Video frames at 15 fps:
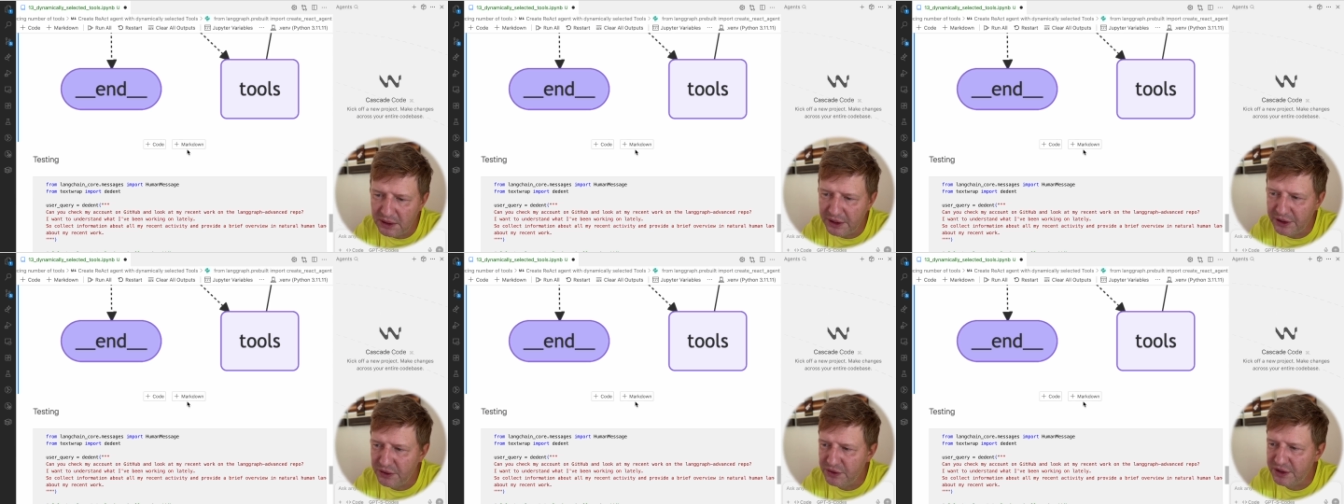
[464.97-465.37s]

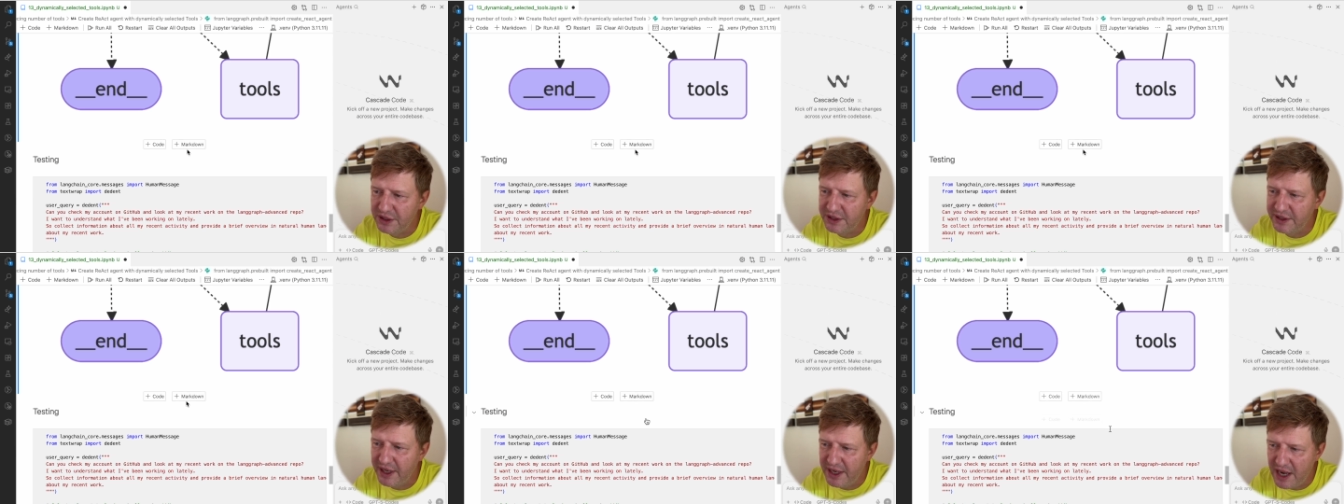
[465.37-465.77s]
use
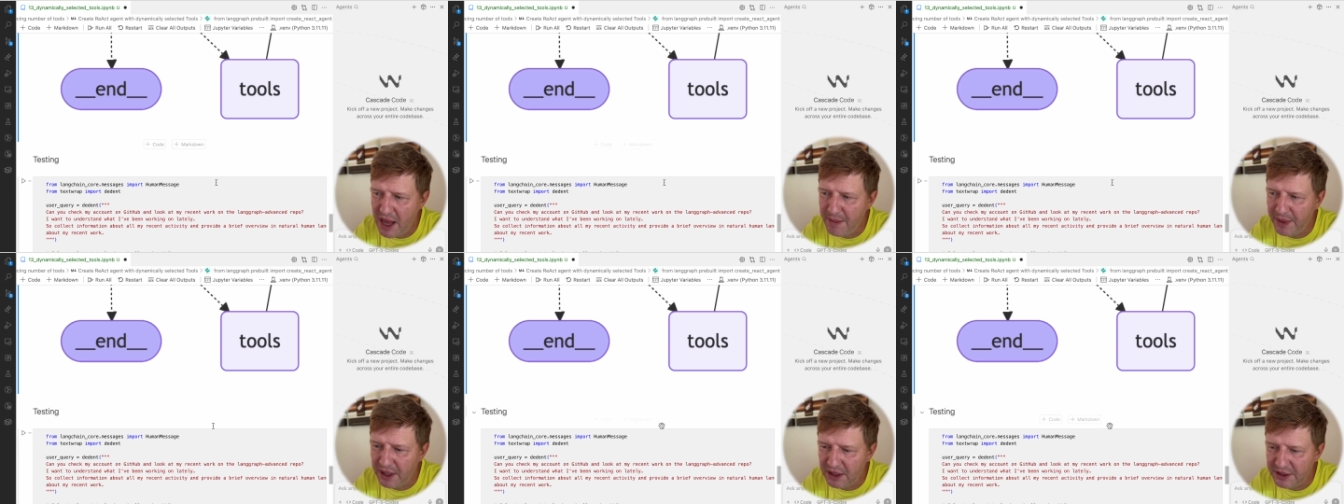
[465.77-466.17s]
these
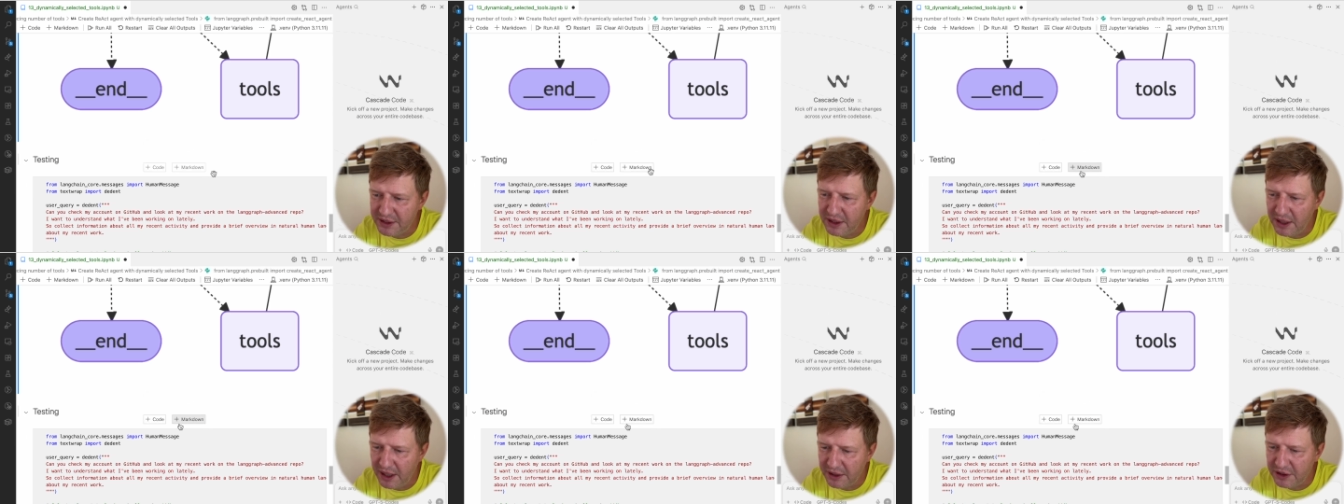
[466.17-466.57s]
dynamically
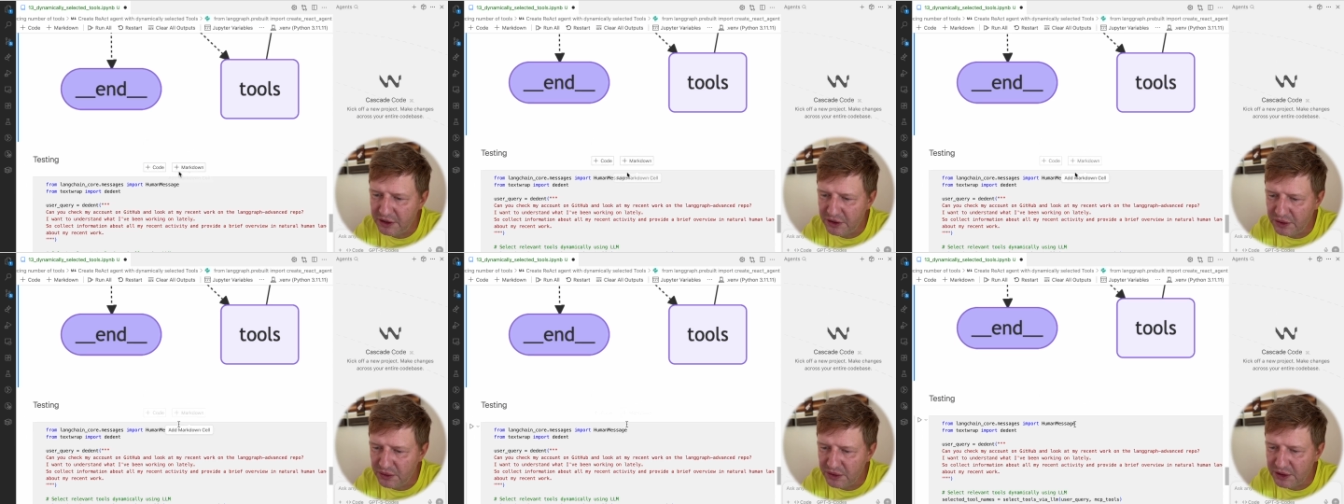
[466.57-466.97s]
selected
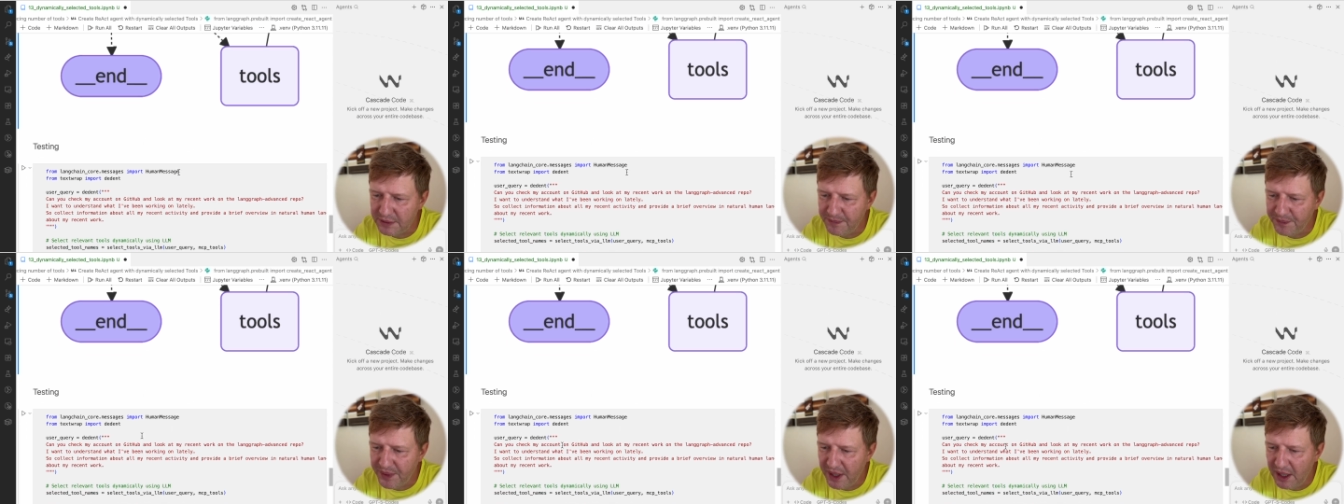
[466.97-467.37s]
tools.
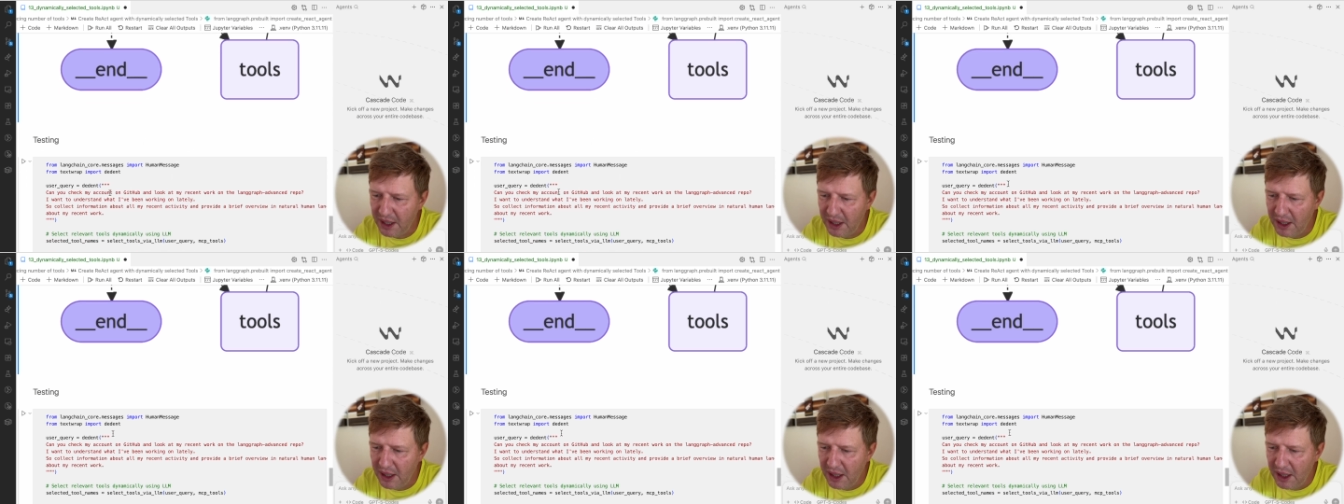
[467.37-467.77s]

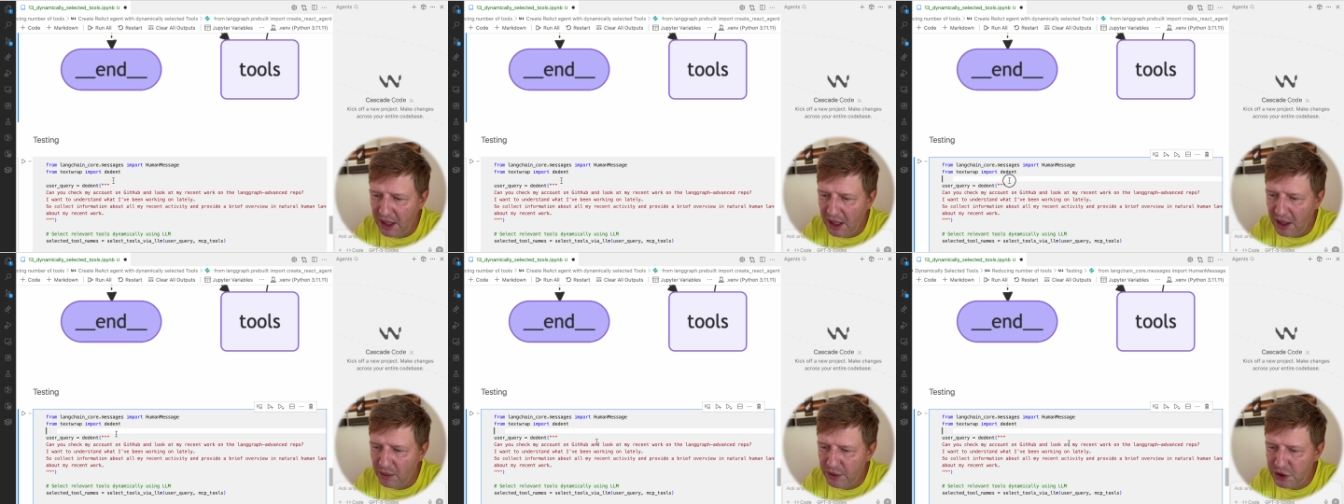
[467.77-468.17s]

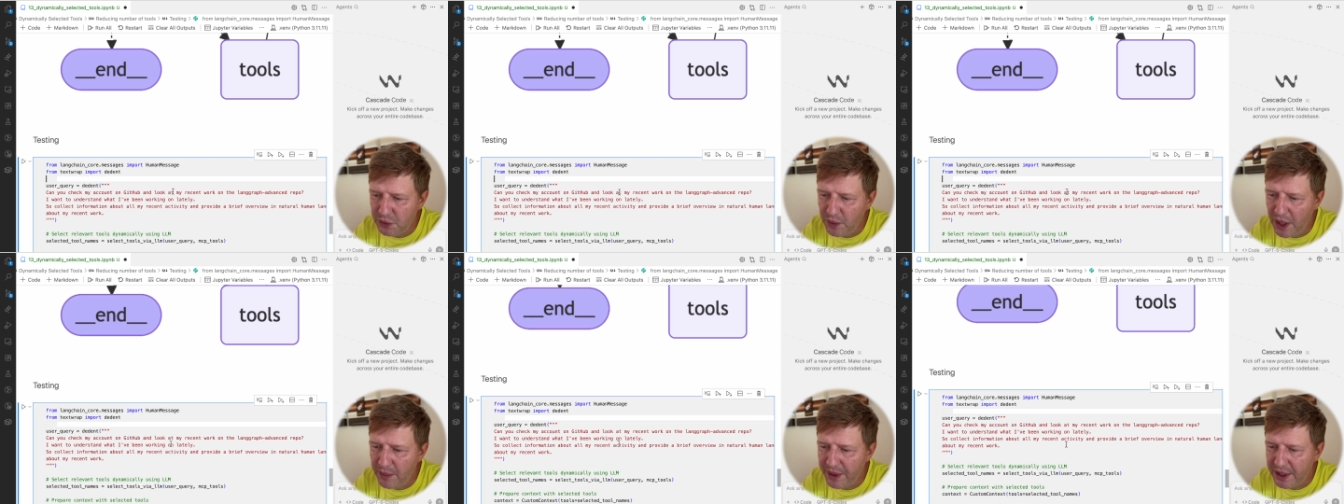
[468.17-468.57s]
Which
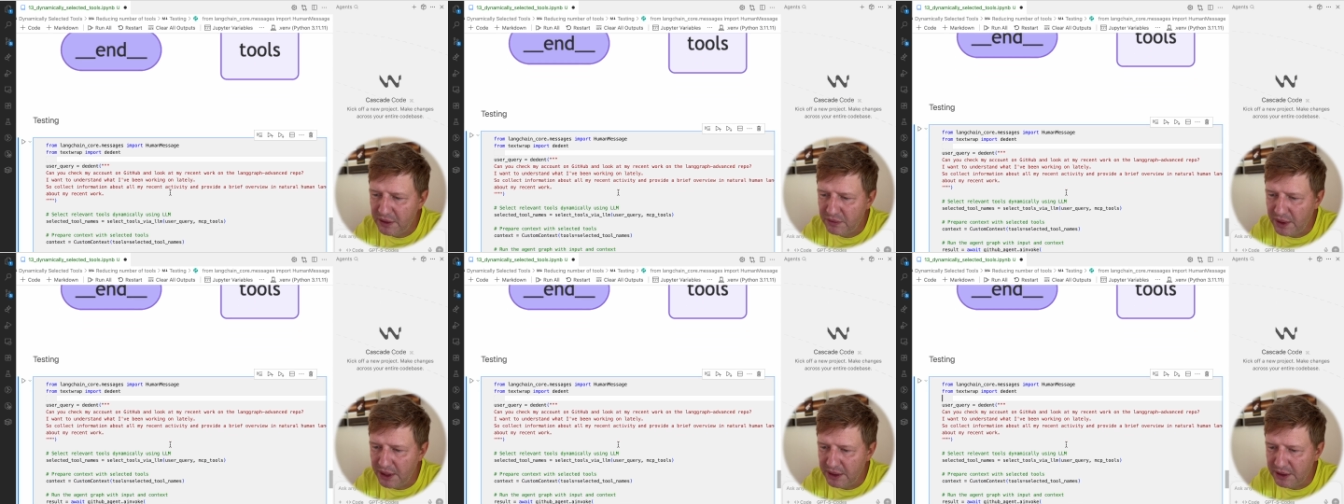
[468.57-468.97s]
way we can
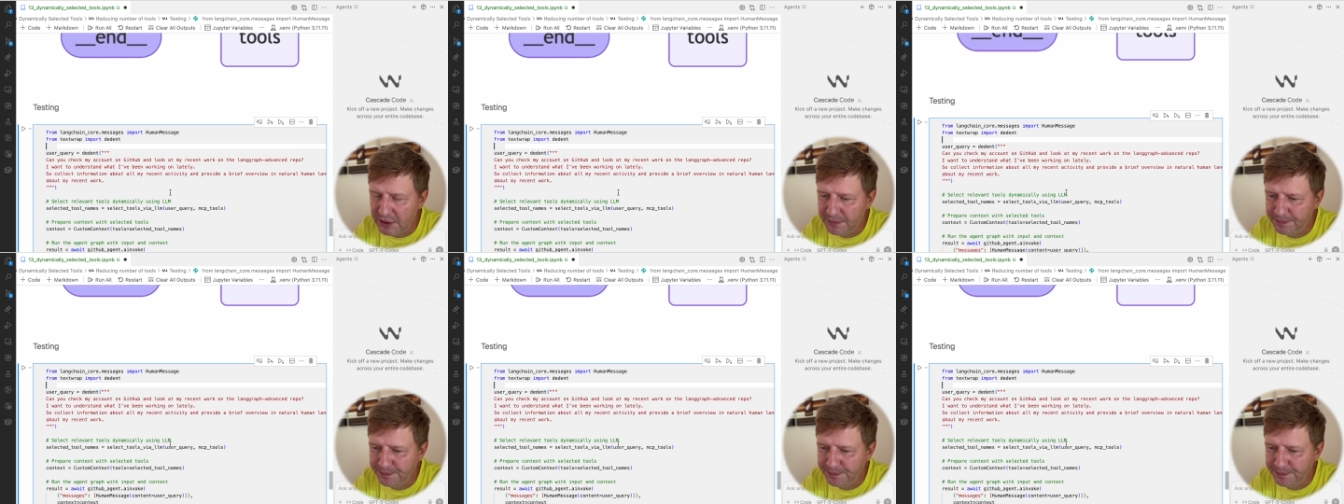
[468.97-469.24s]
run it?